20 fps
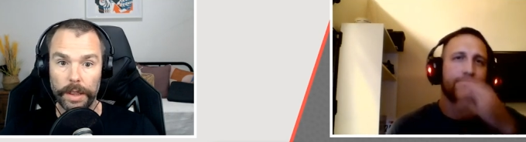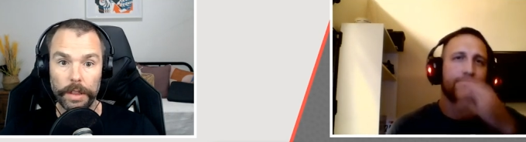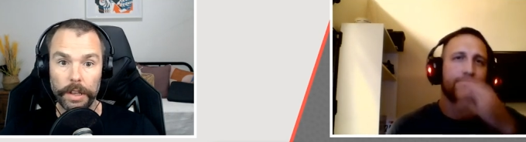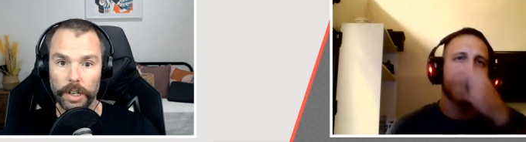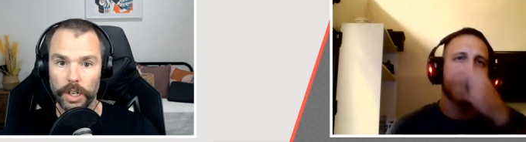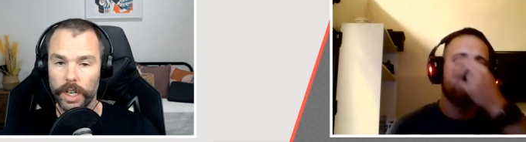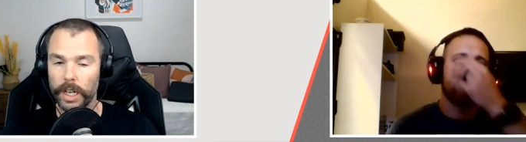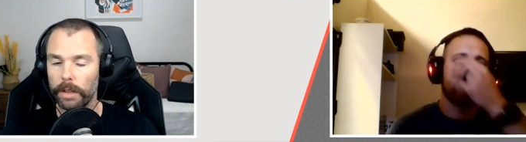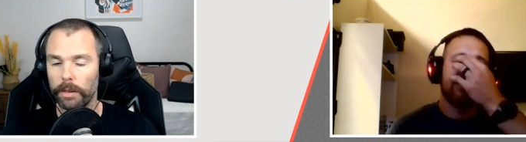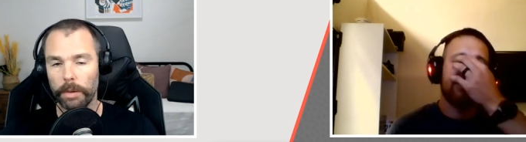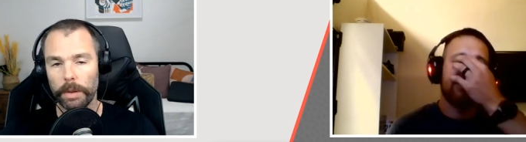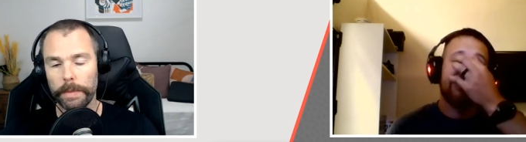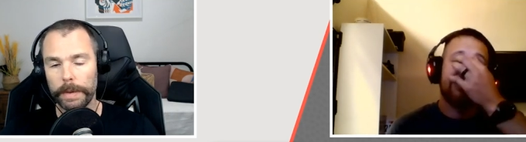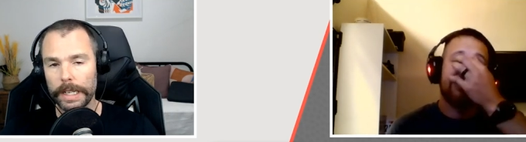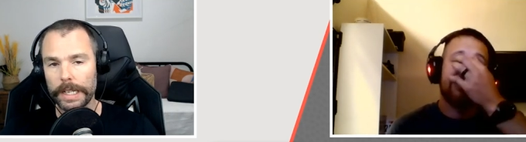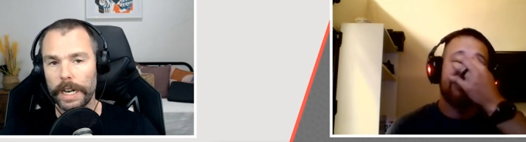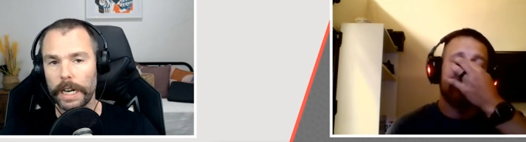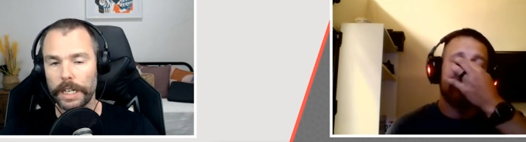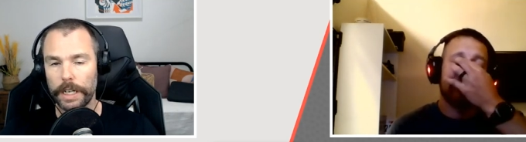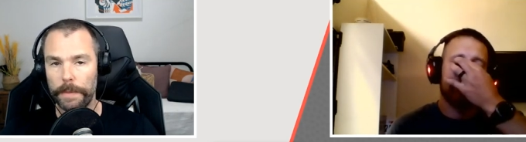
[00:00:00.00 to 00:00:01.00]
Speaker 1: this year. Well, it
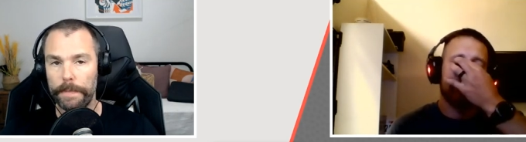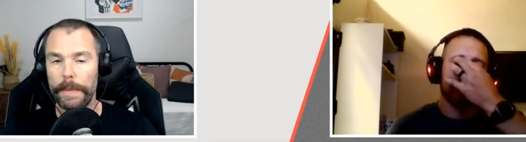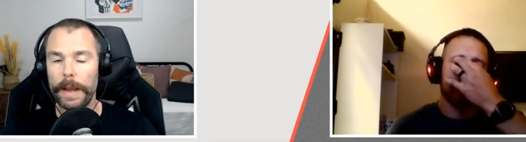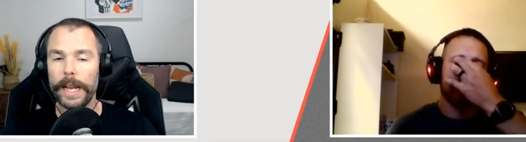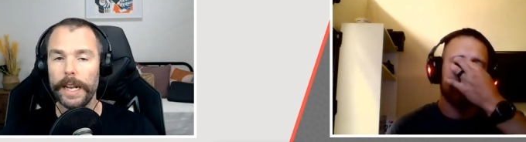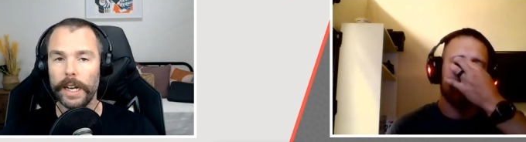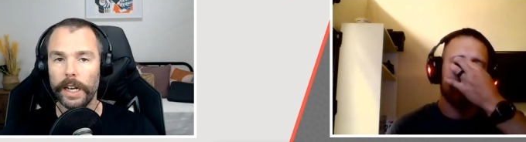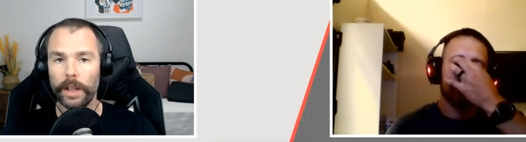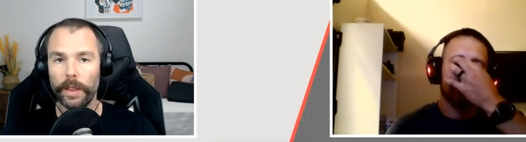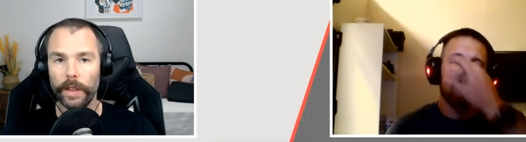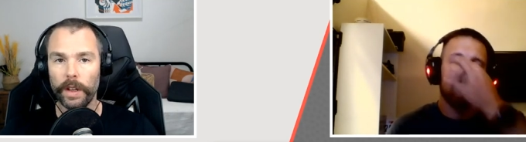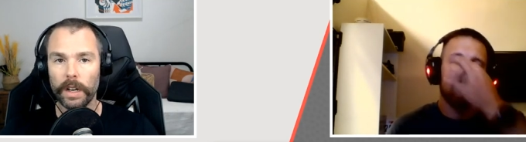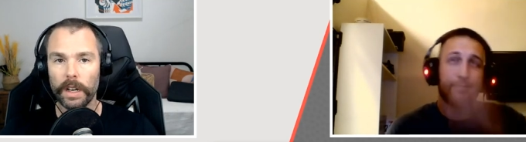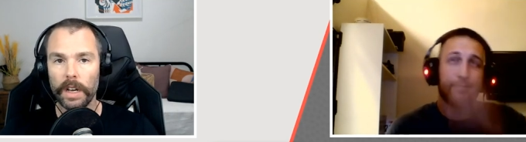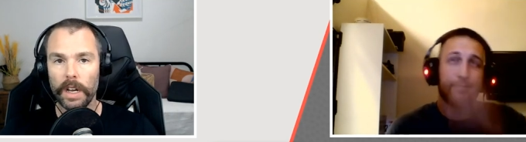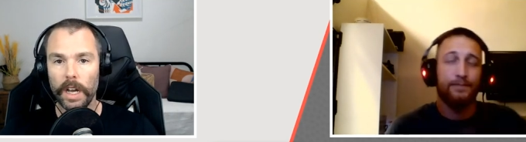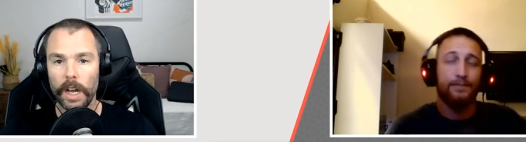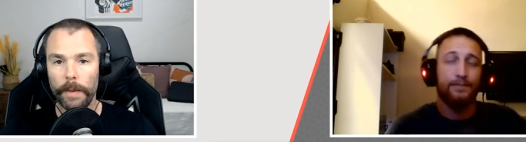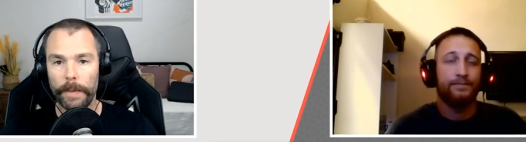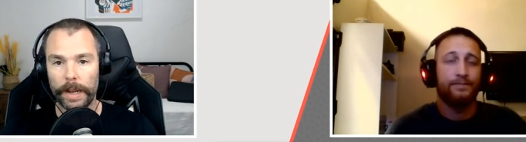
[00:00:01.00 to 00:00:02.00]
doesn't actually mean anything
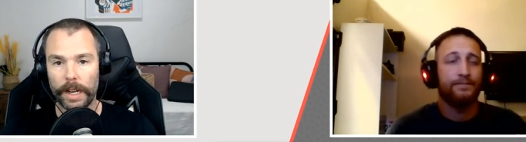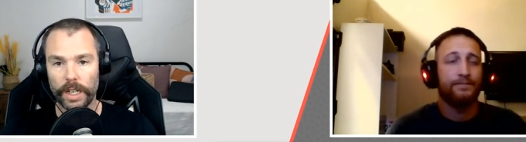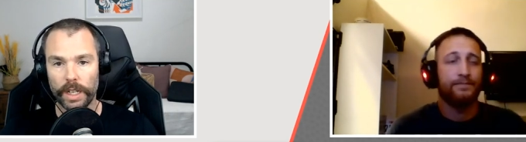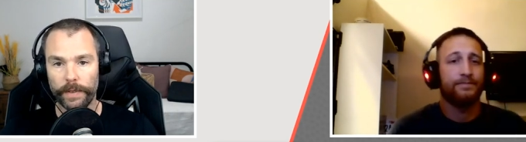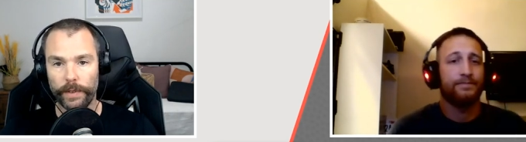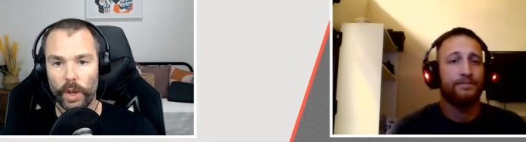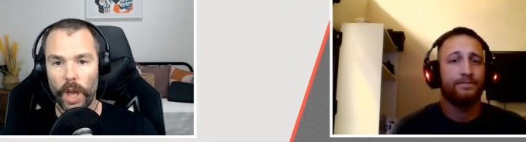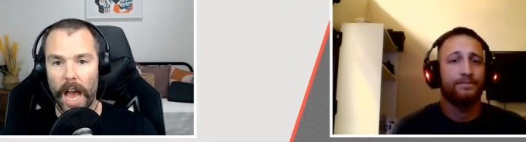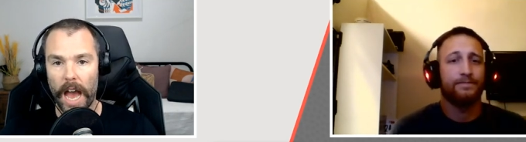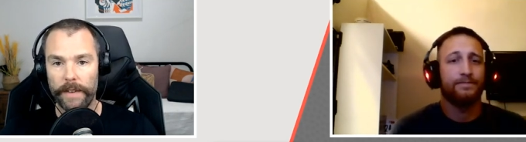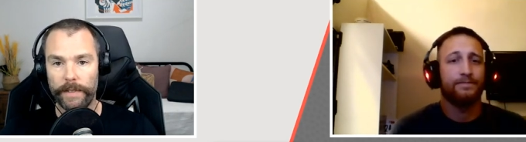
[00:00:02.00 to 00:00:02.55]
because if you have